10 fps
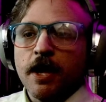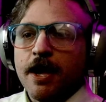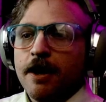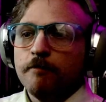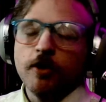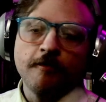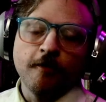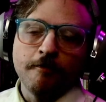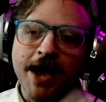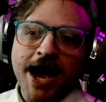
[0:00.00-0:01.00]
and
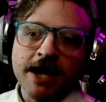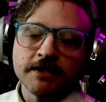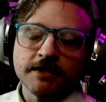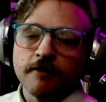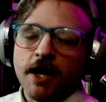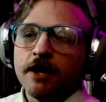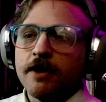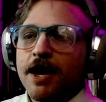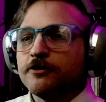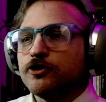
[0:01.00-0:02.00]
beautiful mass, right?
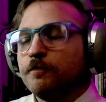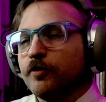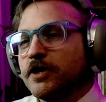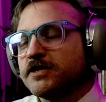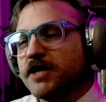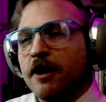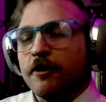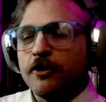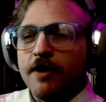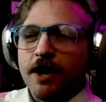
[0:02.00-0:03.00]
You had two priests
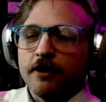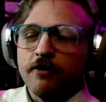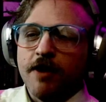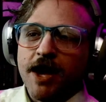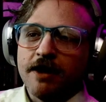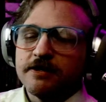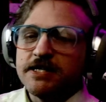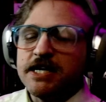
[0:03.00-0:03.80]
there. You had you had a